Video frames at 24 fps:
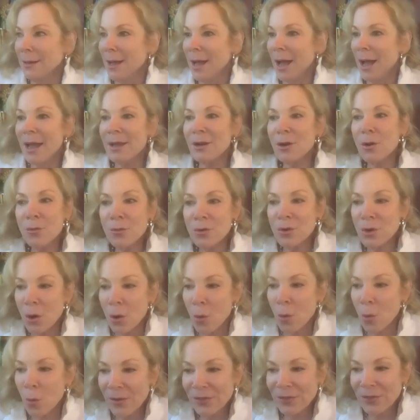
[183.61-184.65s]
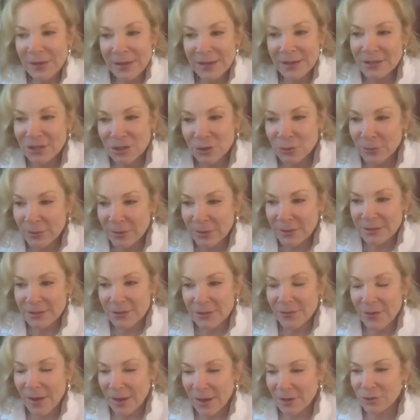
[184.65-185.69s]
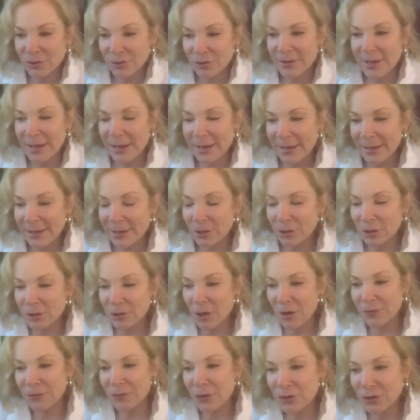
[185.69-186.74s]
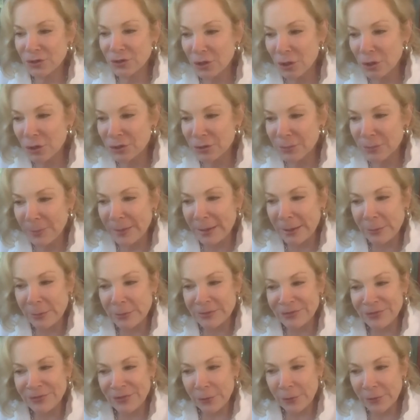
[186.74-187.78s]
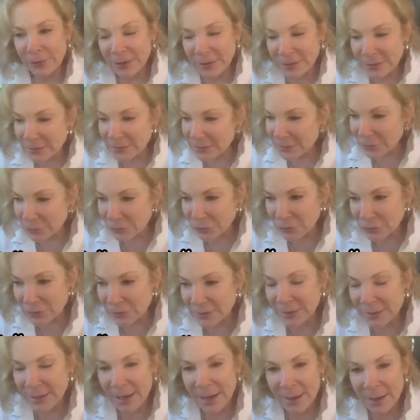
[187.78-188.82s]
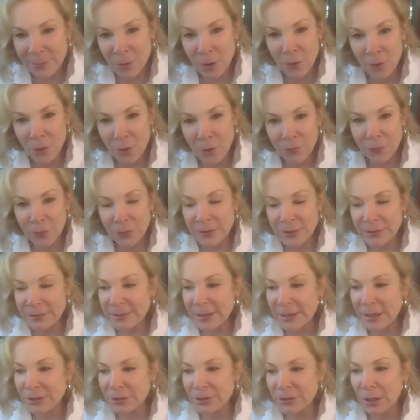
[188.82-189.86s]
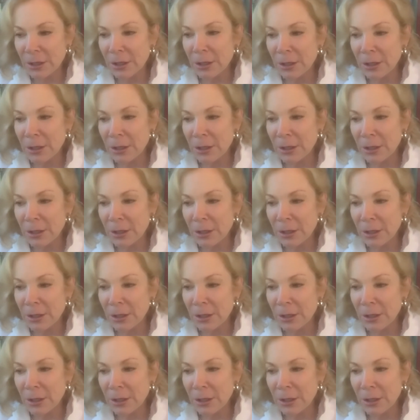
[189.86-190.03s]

I don't know what the history is of actors getting killed off on shows, but he was very concerned. He came over. He said,